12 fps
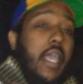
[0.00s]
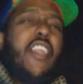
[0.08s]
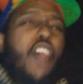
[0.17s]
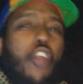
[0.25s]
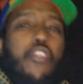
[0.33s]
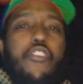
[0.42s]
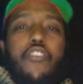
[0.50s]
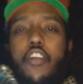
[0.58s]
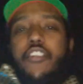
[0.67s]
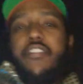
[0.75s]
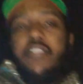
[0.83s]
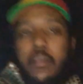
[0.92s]
and others
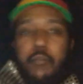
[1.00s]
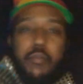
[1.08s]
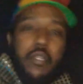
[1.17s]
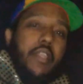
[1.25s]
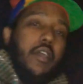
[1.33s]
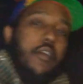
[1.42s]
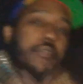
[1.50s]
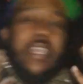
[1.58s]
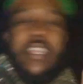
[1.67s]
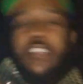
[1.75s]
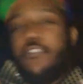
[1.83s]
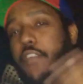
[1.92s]
are simple enough
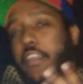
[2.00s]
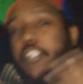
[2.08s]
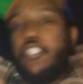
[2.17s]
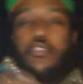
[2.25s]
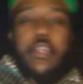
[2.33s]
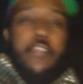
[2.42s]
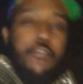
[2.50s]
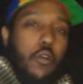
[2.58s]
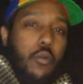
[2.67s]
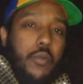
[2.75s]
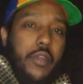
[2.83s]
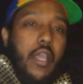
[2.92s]
that it is very
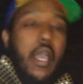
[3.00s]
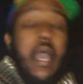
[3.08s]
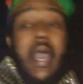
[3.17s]
straightforward.